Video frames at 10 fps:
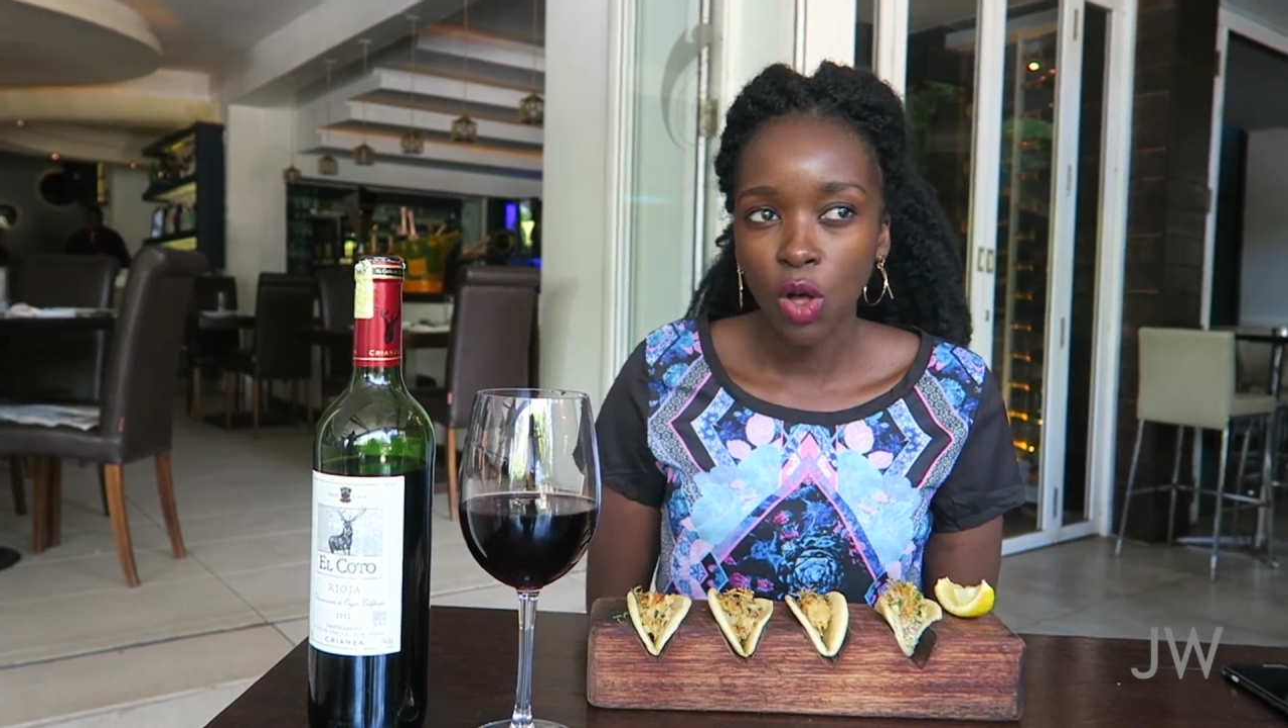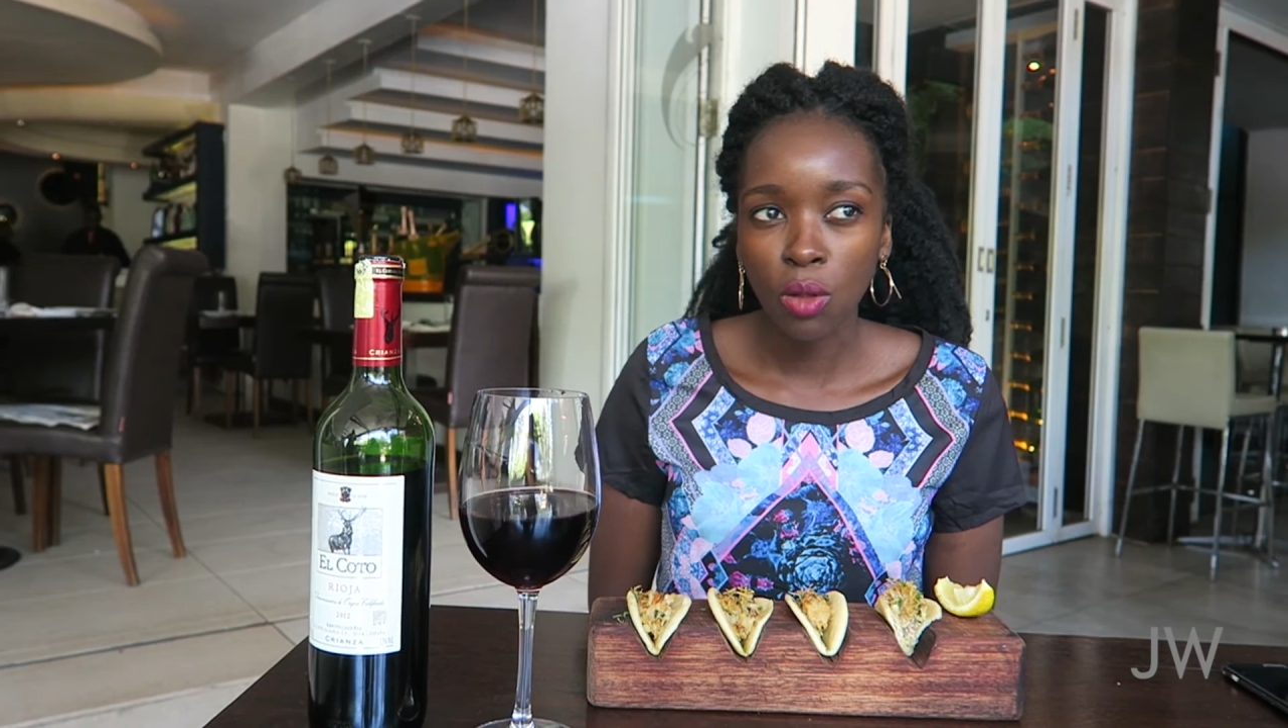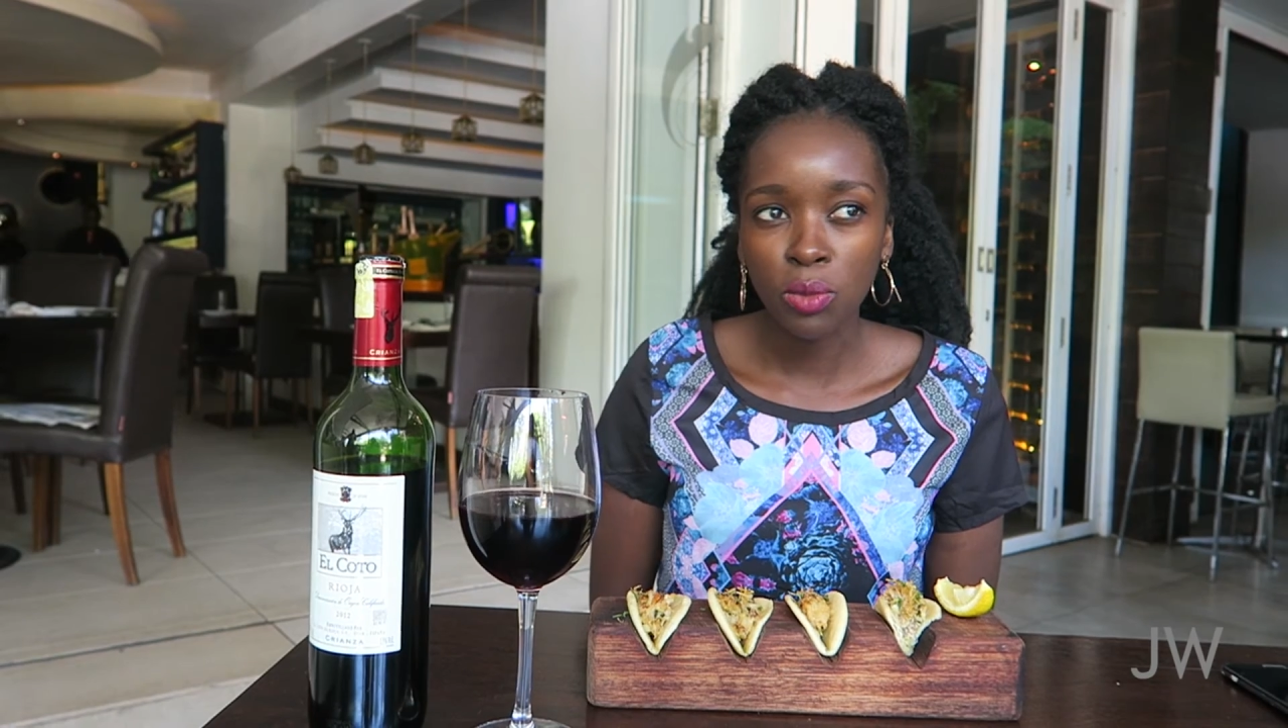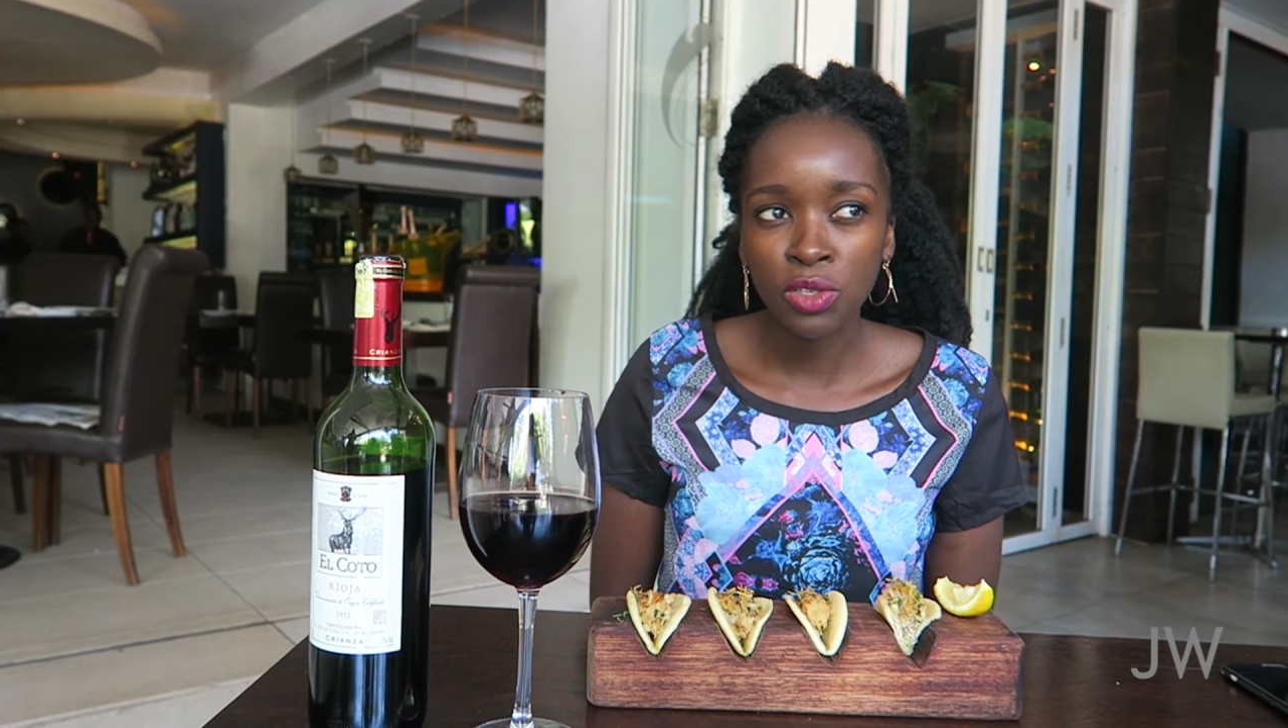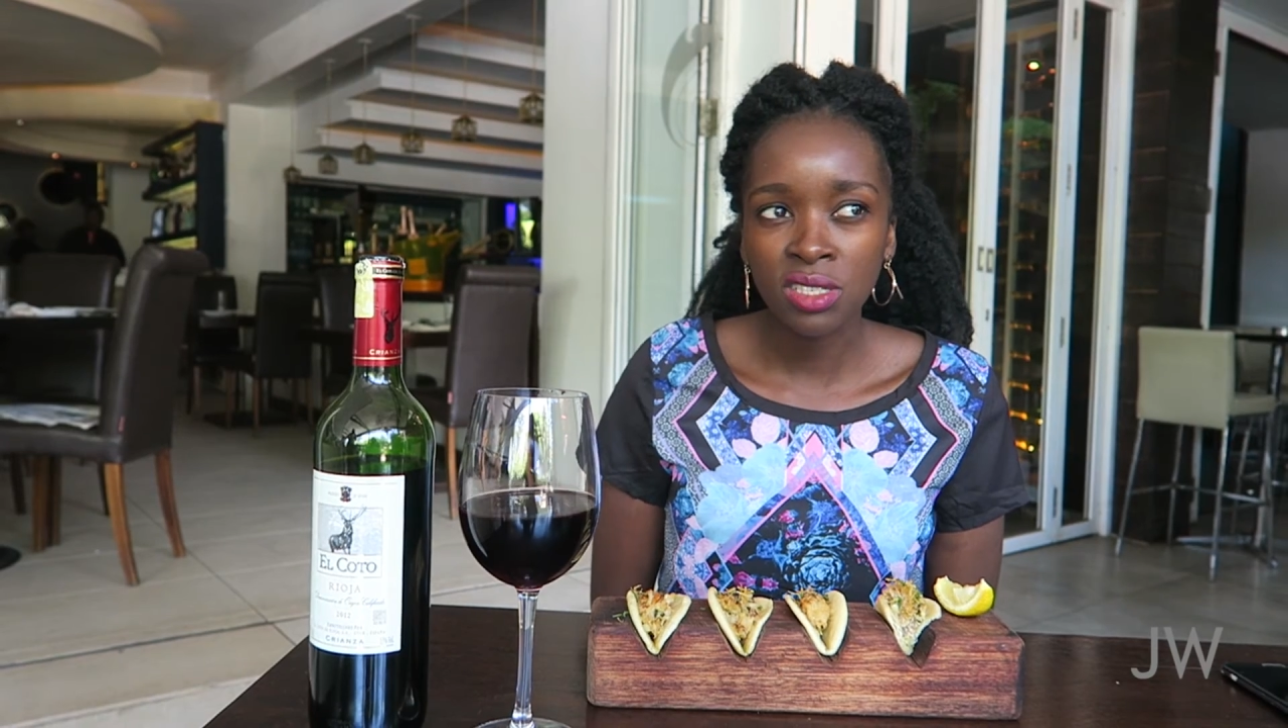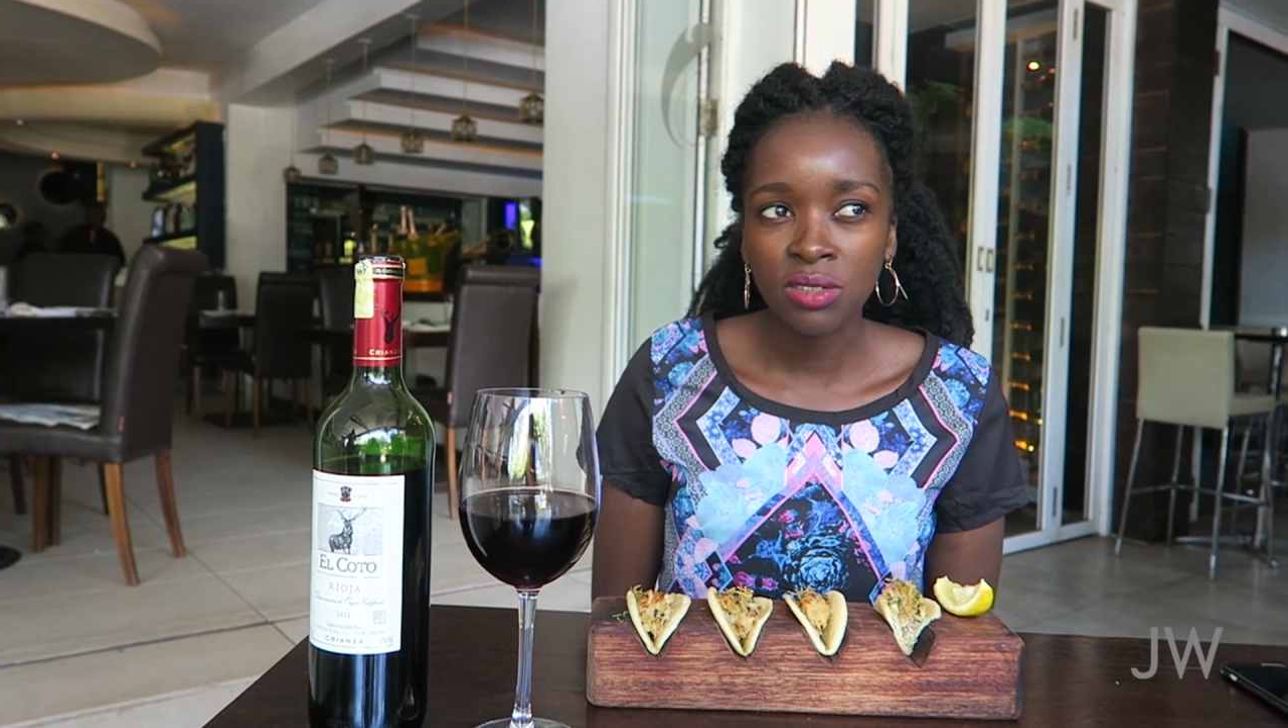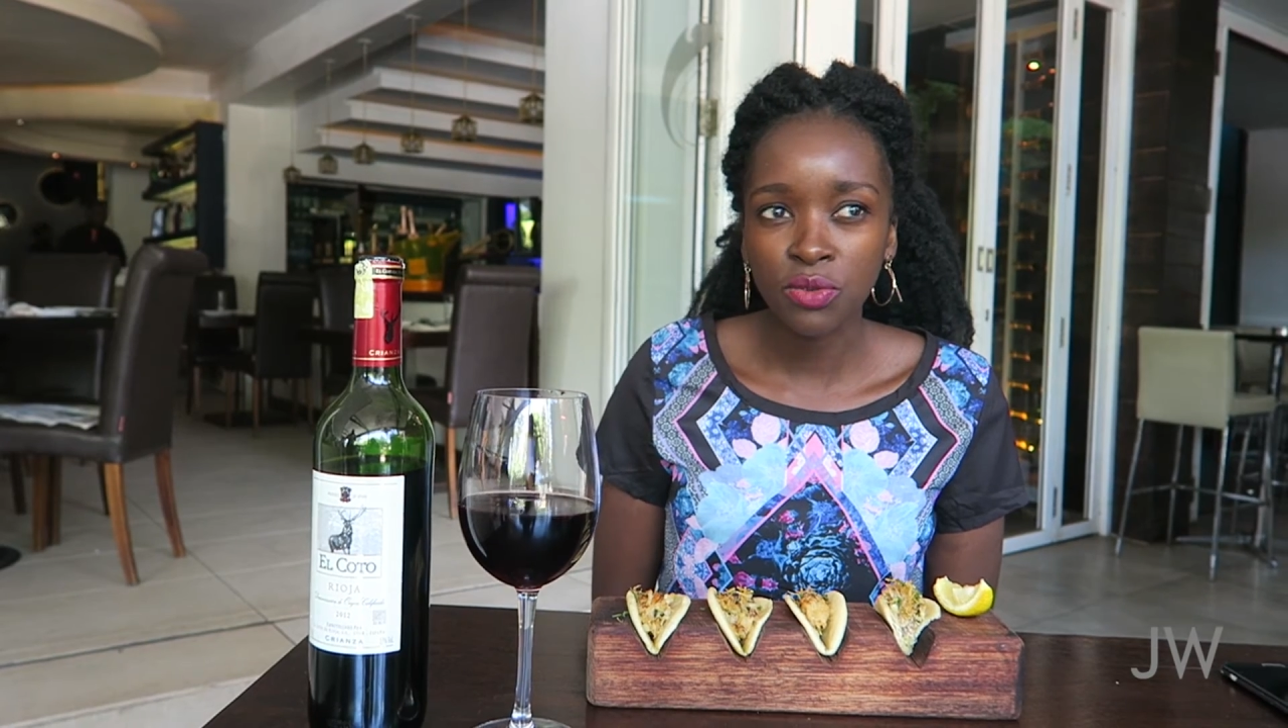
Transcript: almost